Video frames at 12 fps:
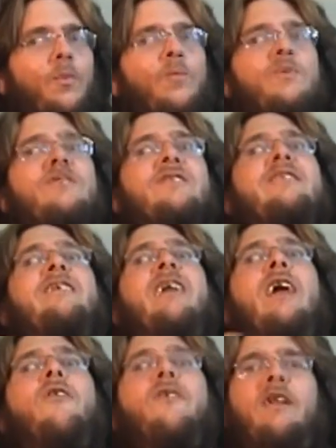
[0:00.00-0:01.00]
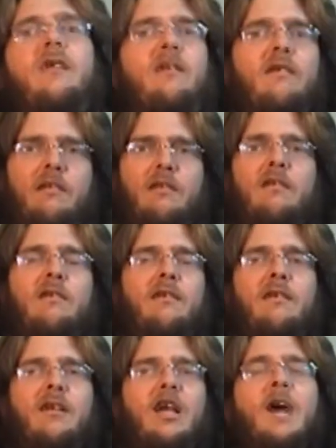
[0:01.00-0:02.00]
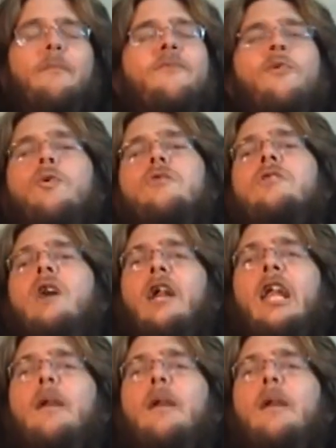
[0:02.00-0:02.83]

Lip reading: Scary. I'm of course talking